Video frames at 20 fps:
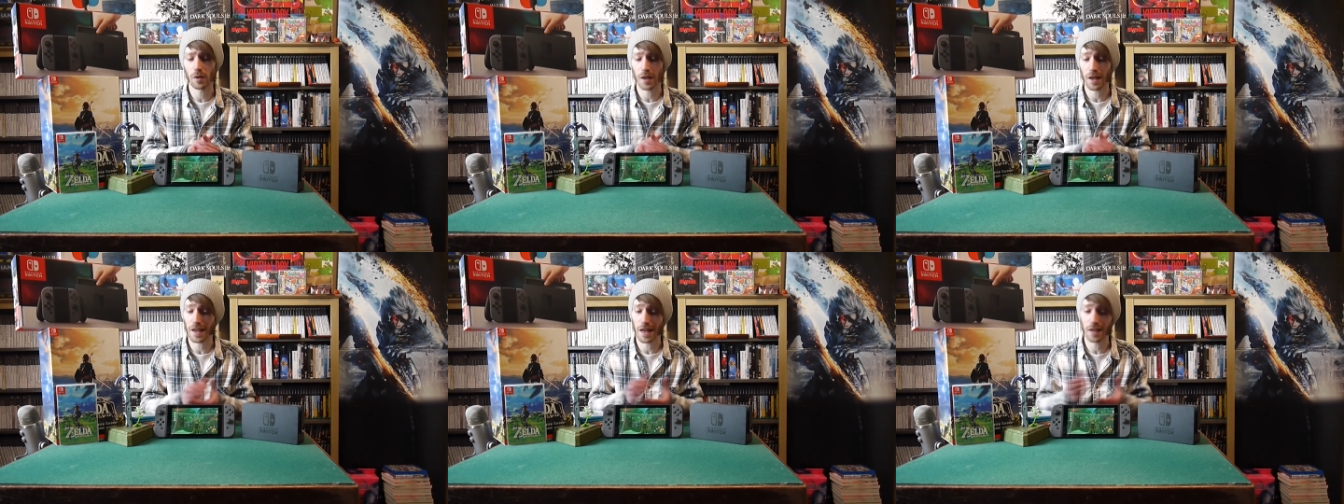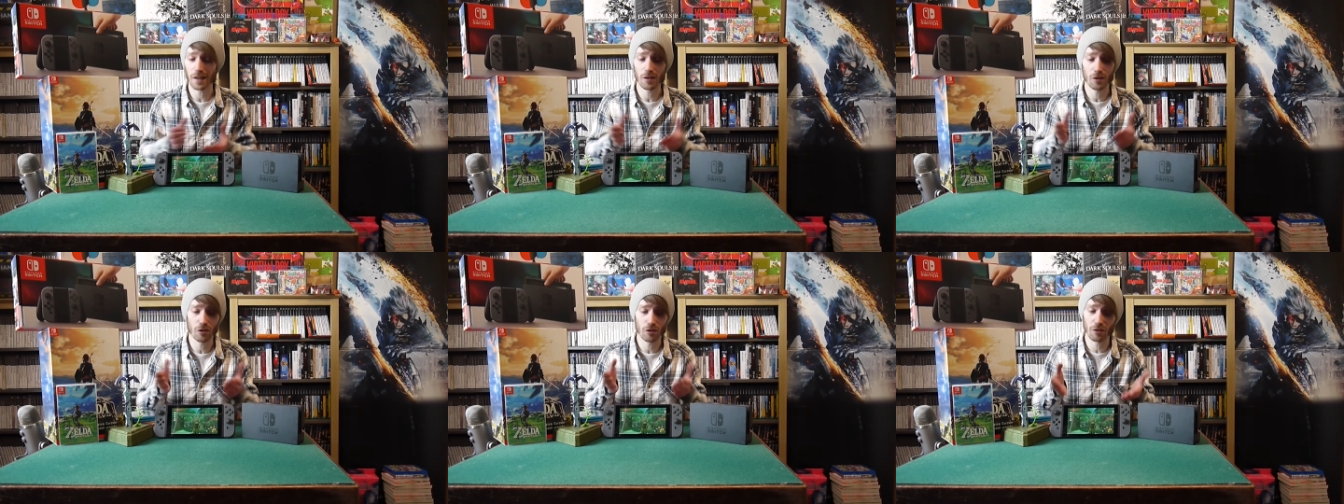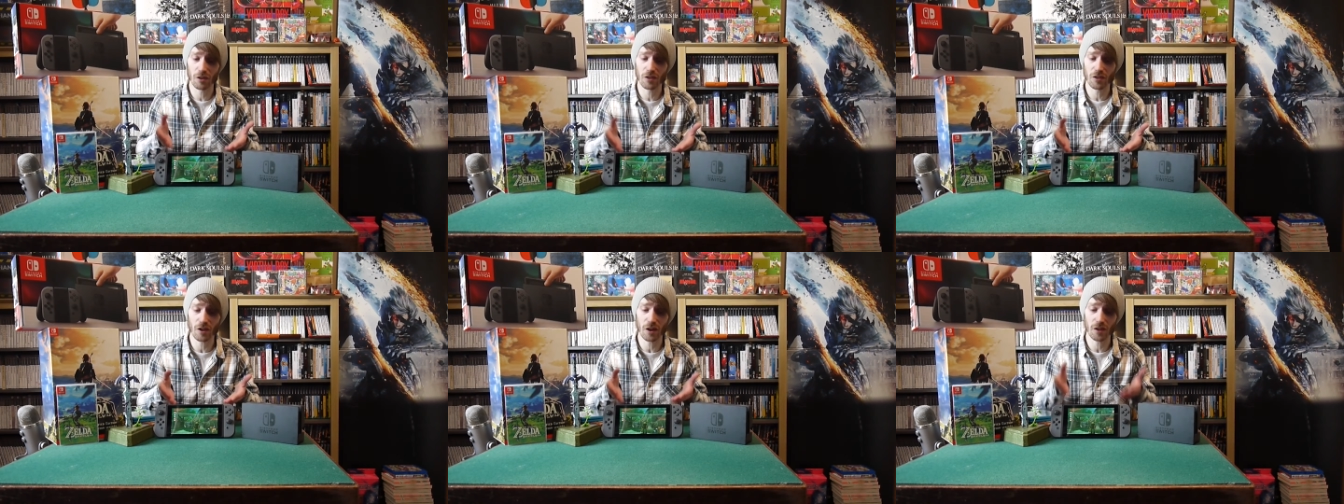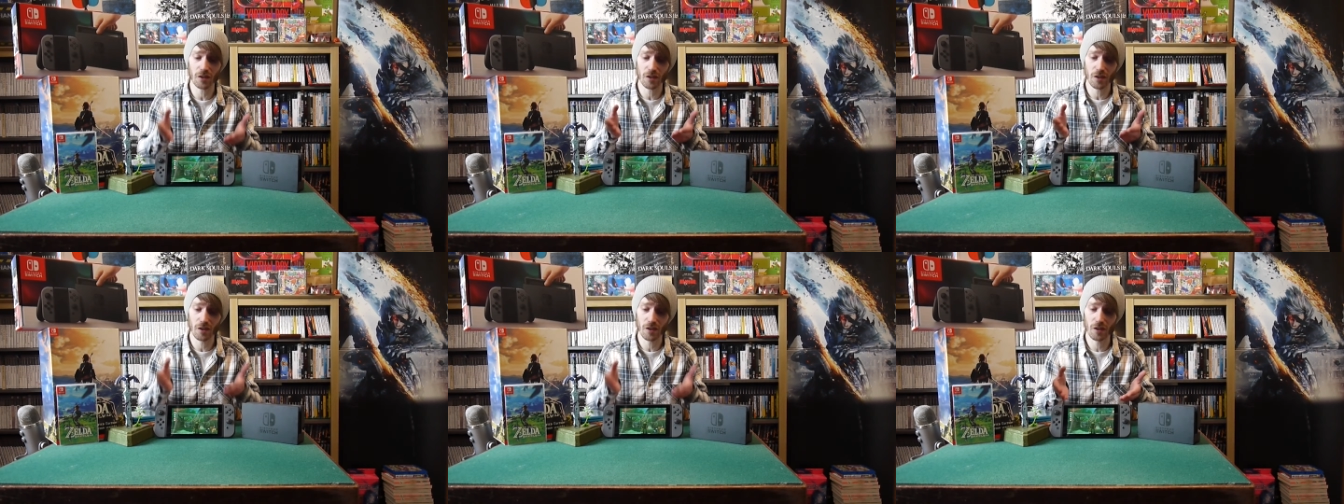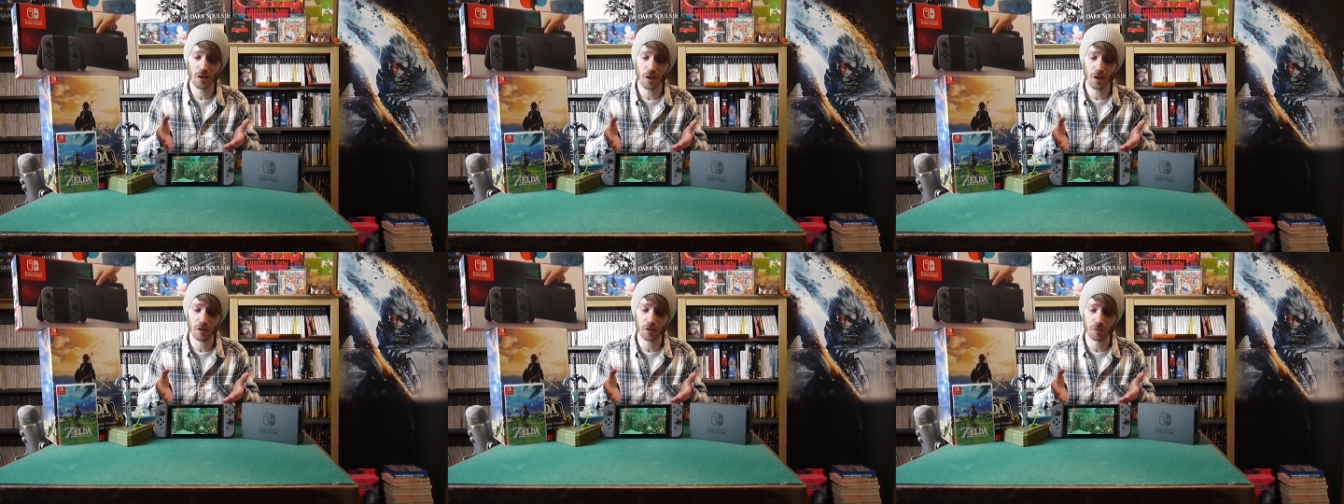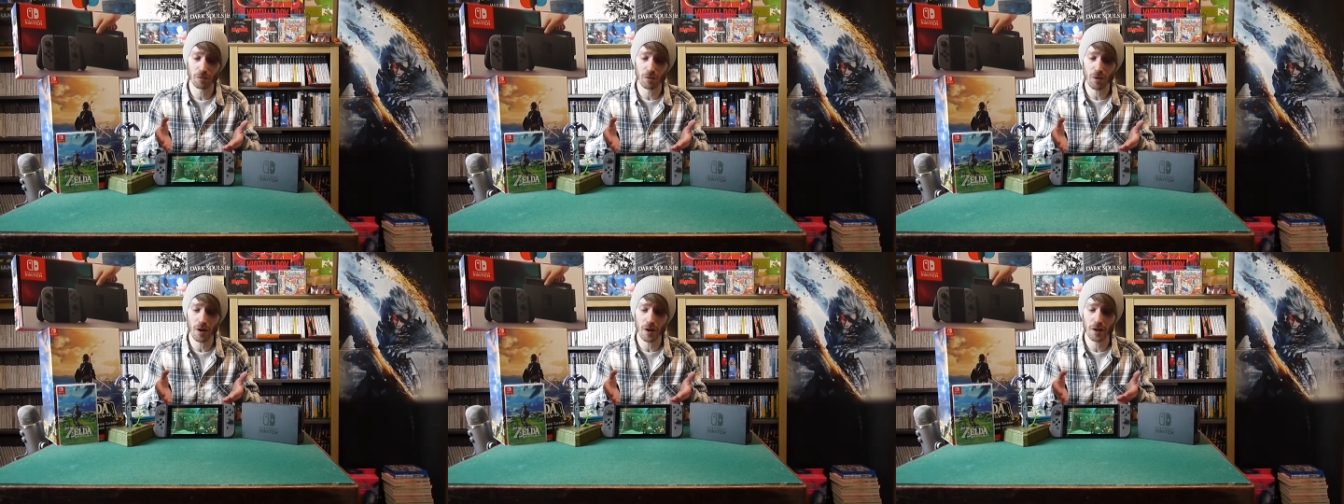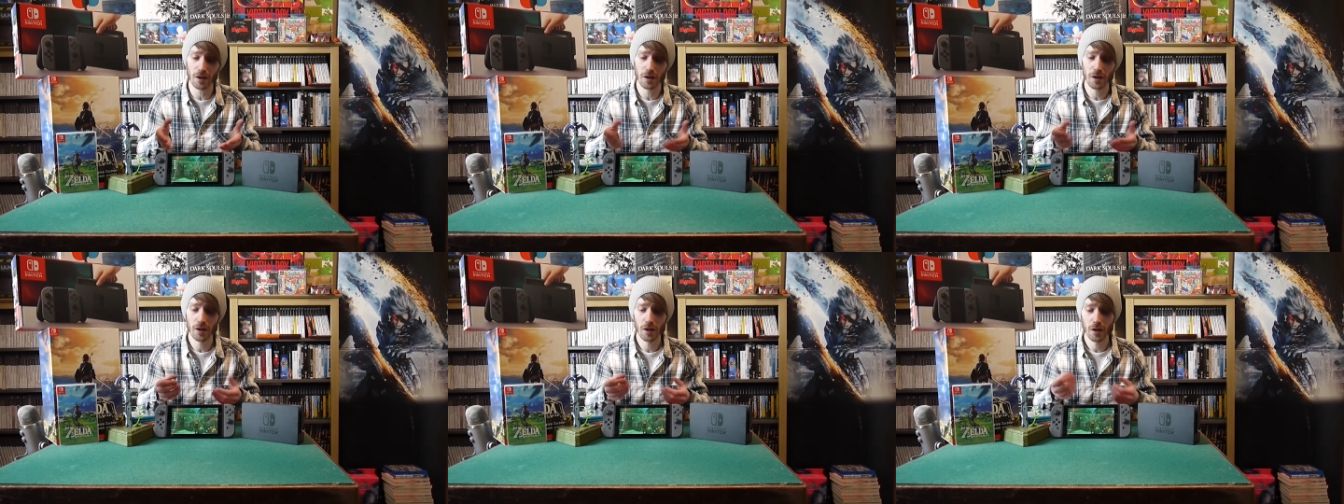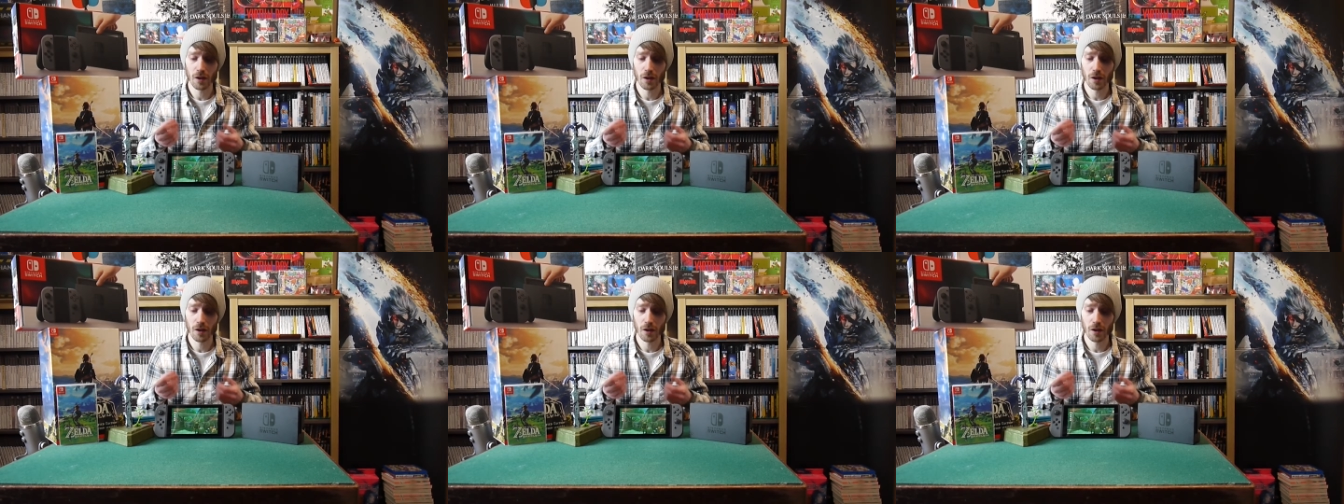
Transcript: Again, screen size, nice and bright,